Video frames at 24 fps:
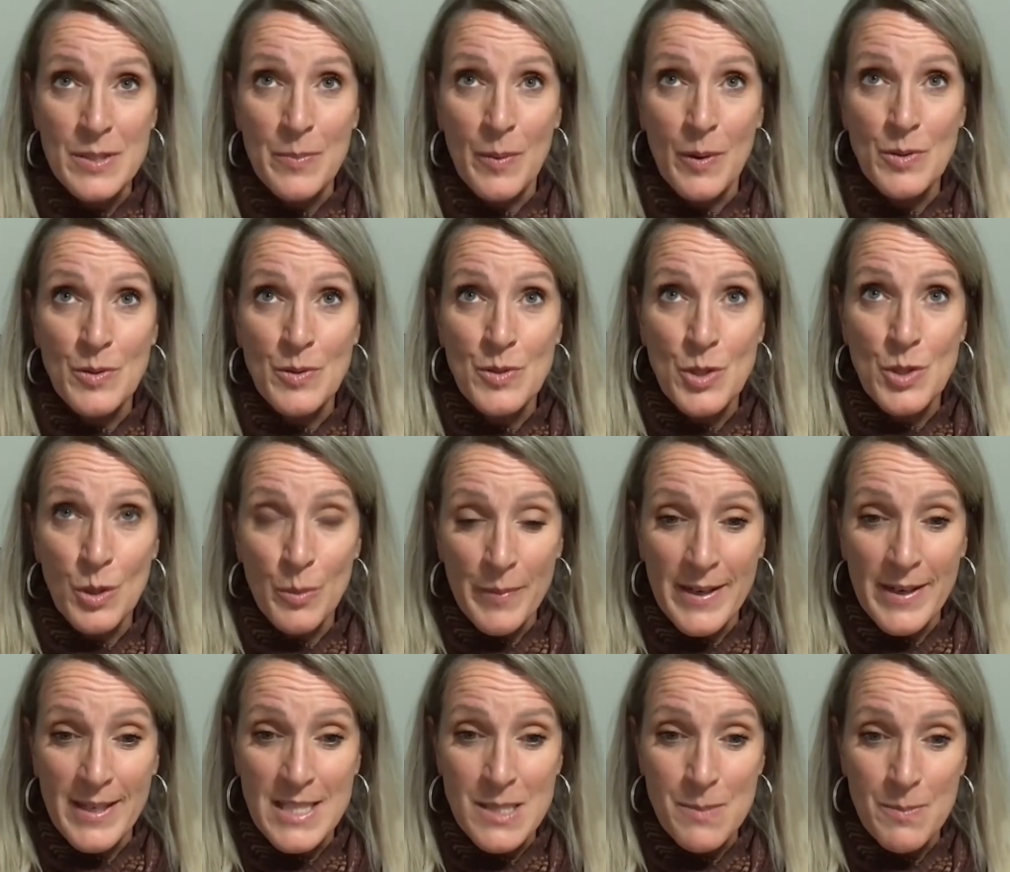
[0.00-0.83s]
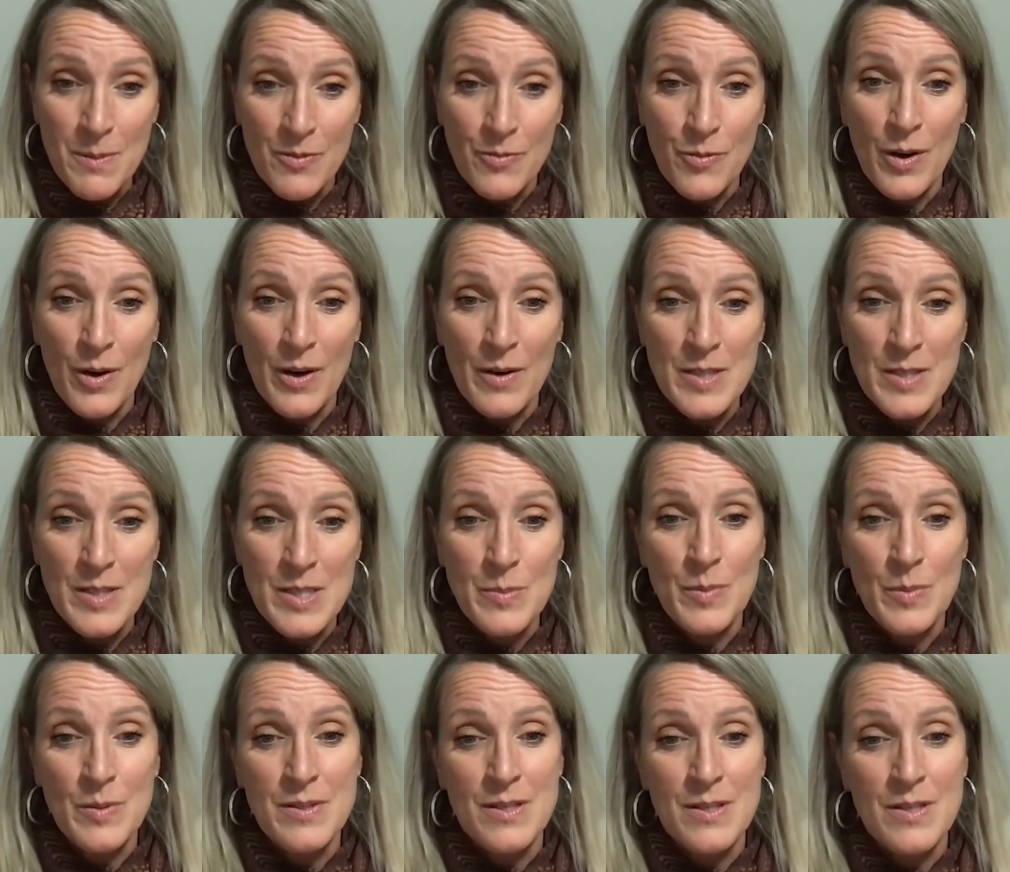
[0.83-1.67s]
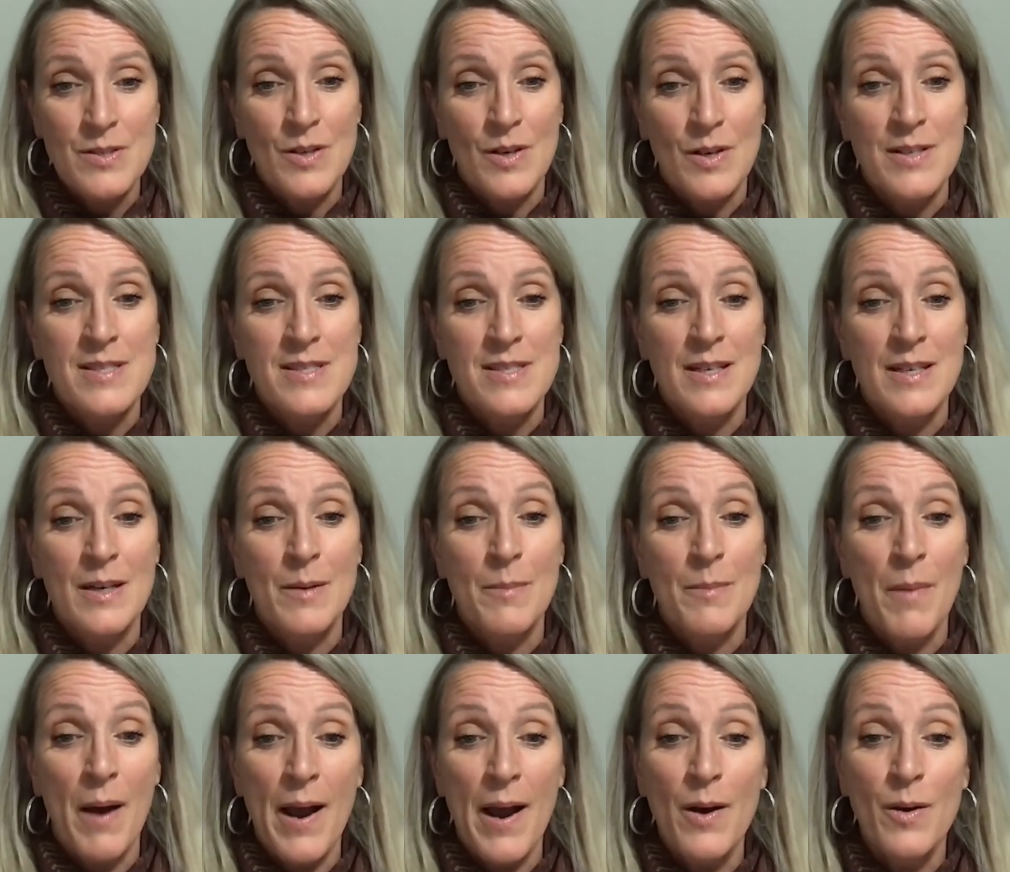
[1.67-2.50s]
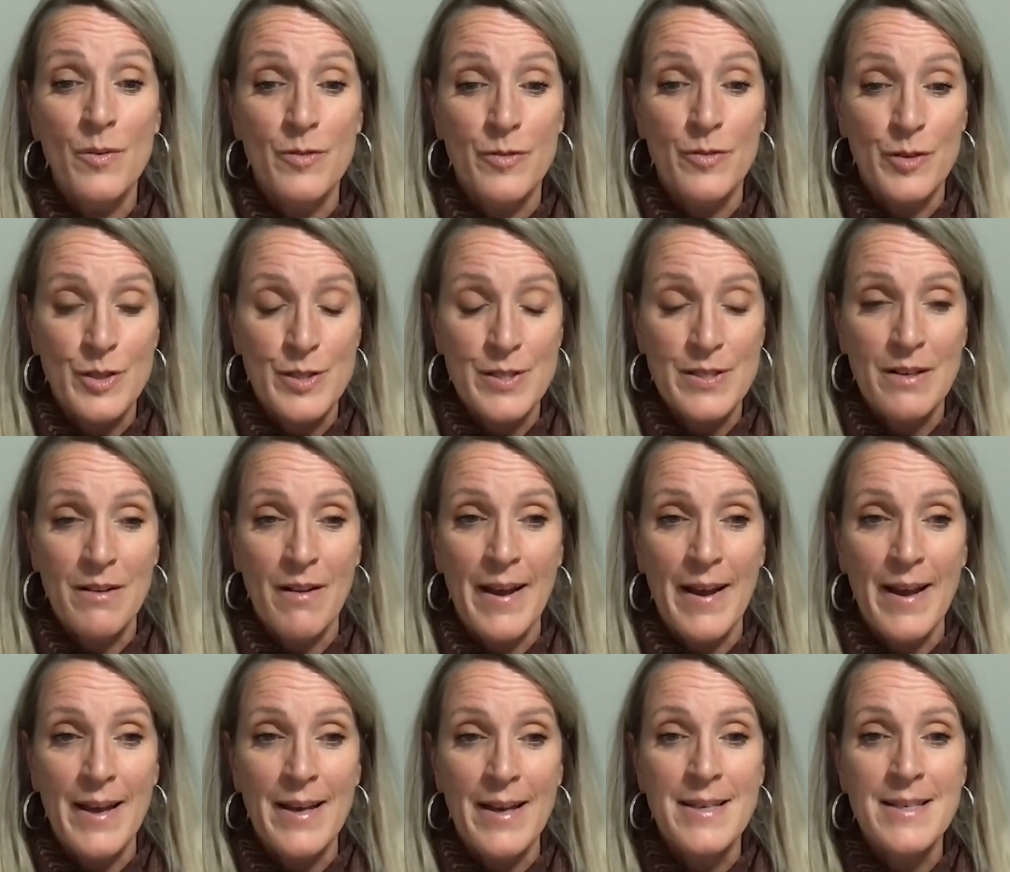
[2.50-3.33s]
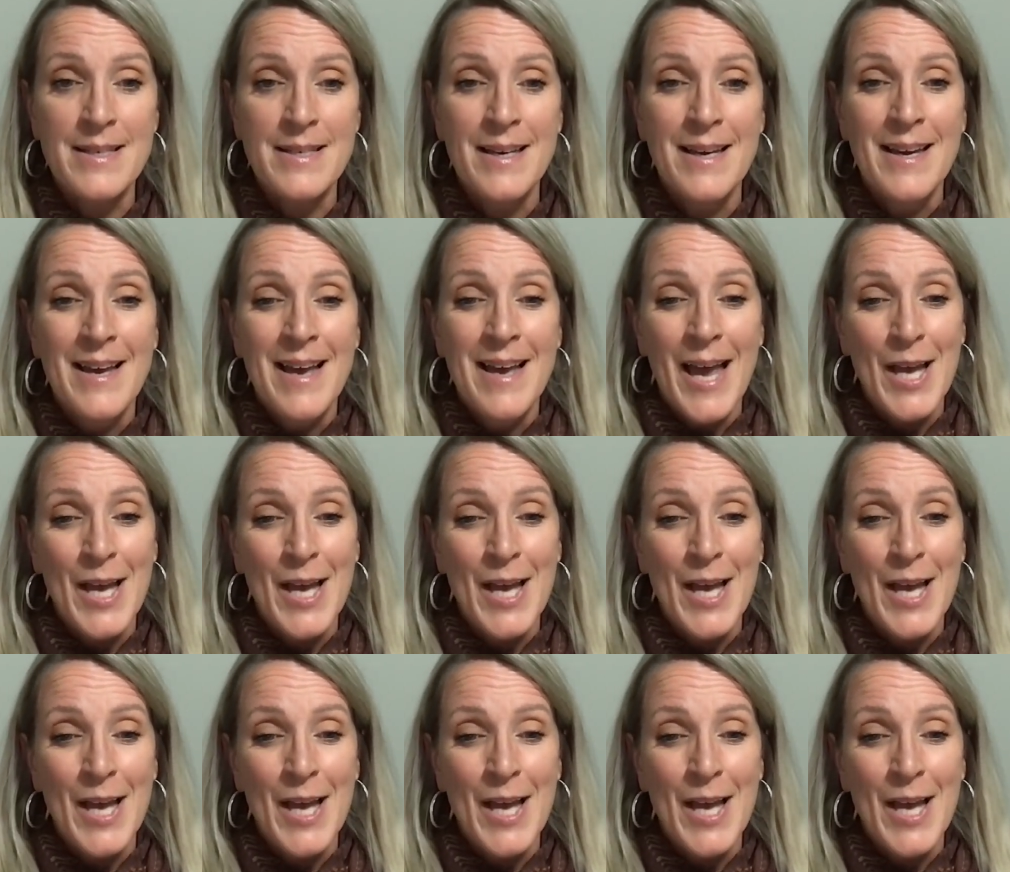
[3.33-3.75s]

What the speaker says: It was about 2 minutes before I was supposed to start seeing my own first client.